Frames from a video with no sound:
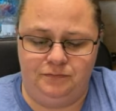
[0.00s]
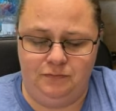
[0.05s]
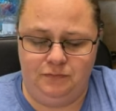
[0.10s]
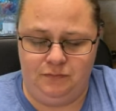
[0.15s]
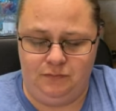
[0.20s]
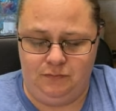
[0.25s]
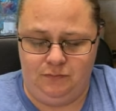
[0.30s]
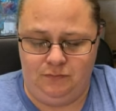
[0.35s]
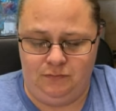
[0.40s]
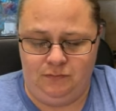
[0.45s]

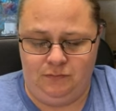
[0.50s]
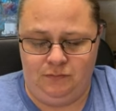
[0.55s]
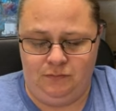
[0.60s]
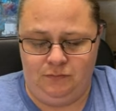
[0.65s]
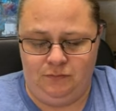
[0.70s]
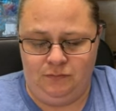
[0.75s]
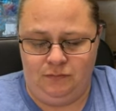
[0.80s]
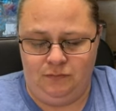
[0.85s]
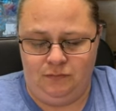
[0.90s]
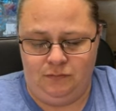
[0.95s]

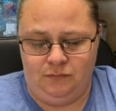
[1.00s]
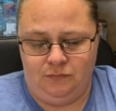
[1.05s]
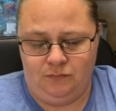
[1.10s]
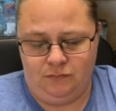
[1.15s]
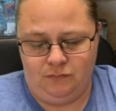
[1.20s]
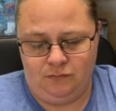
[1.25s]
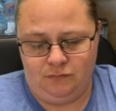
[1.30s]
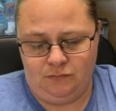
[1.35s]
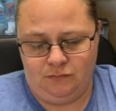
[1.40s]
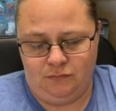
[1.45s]

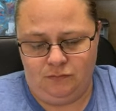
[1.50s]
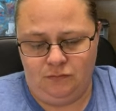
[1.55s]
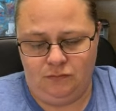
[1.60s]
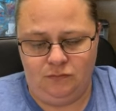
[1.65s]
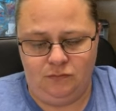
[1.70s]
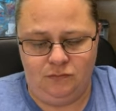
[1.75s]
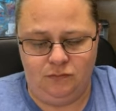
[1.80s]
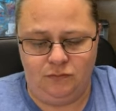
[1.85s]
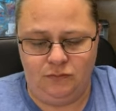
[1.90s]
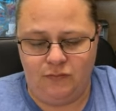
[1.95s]

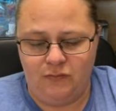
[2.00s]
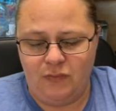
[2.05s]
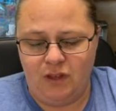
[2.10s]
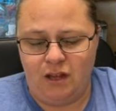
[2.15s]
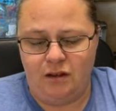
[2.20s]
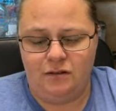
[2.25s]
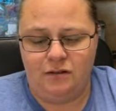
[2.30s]
No one is speaking in this clip.